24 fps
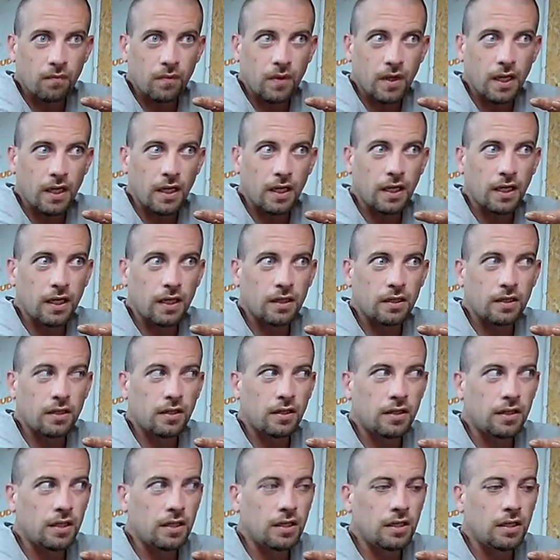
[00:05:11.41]
and
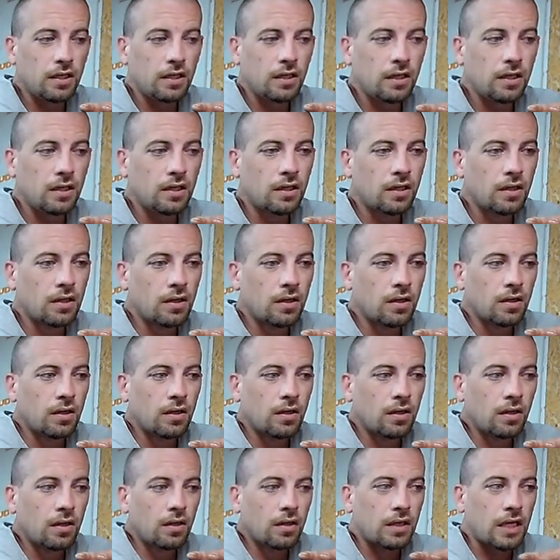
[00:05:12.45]
the
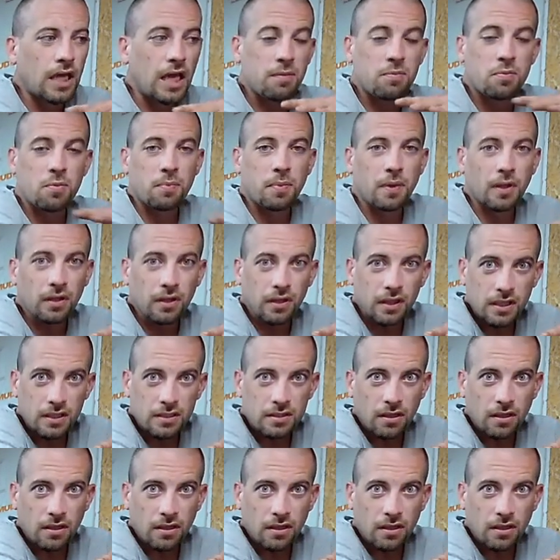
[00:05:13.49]
capabilities